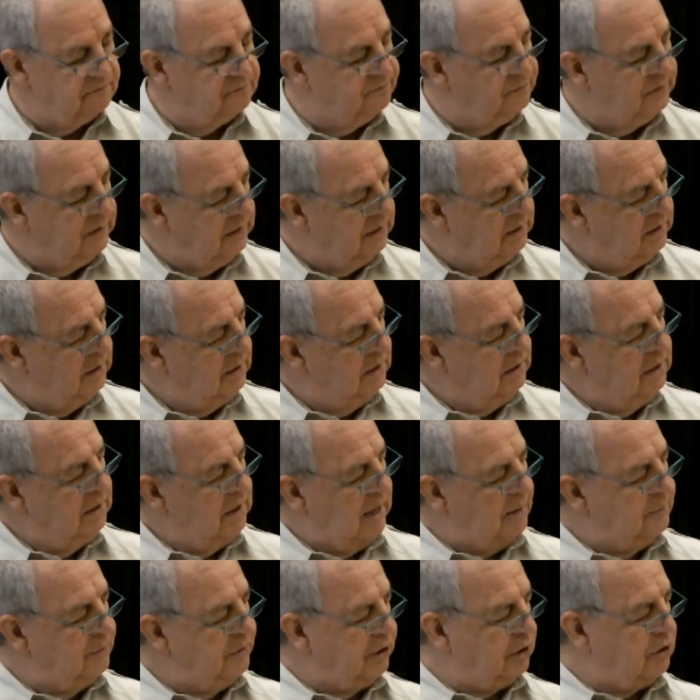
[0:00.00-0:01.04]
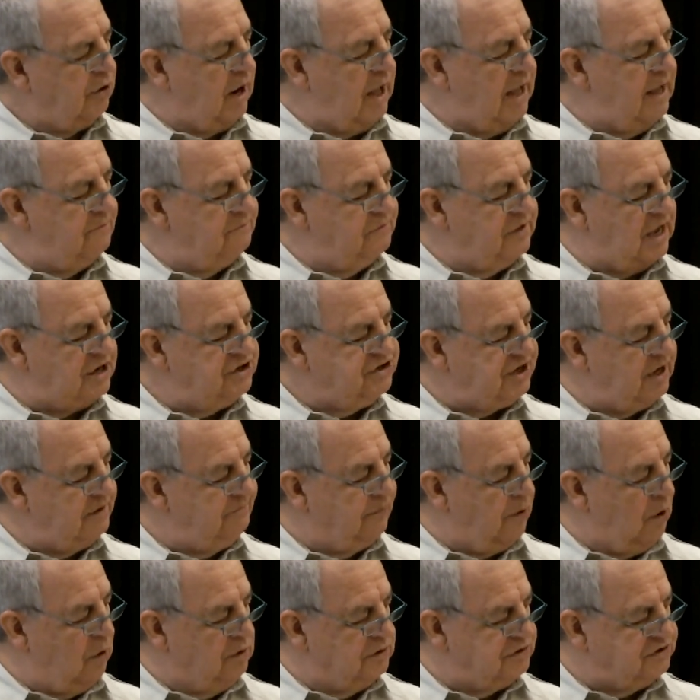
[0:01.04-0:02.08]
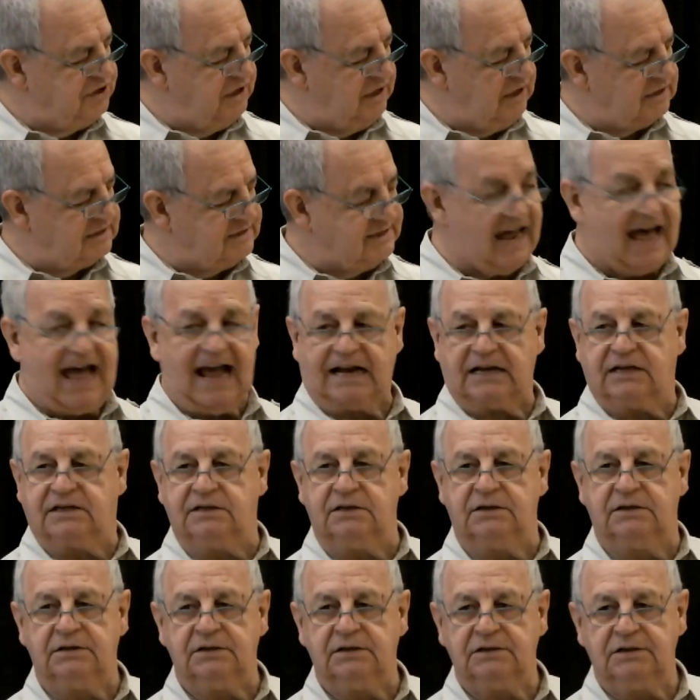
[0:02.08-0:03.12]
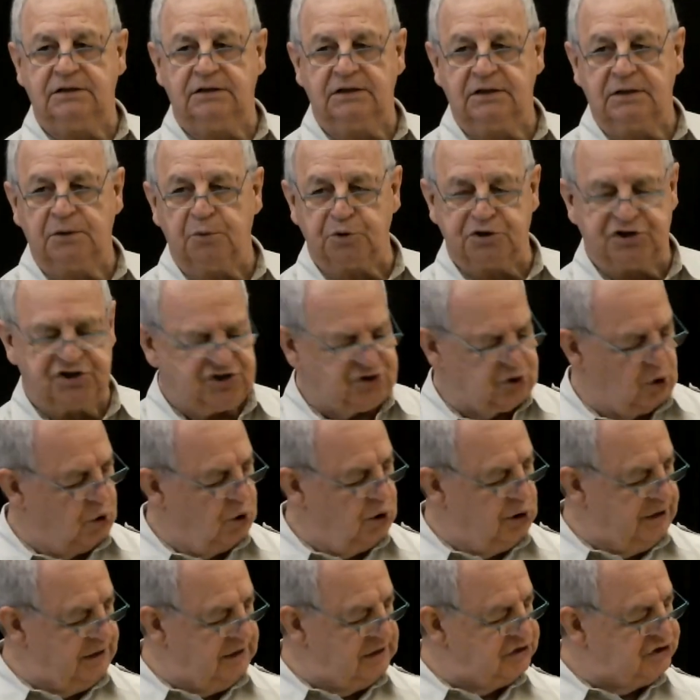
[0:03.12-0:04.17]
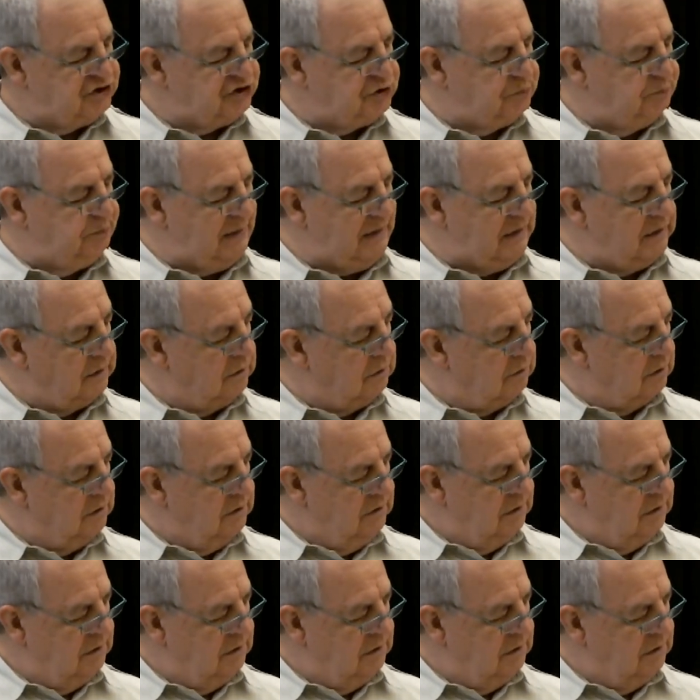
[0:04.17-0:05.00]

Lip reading: And with the cry of "Genje Volts," he attacked with sword and spear.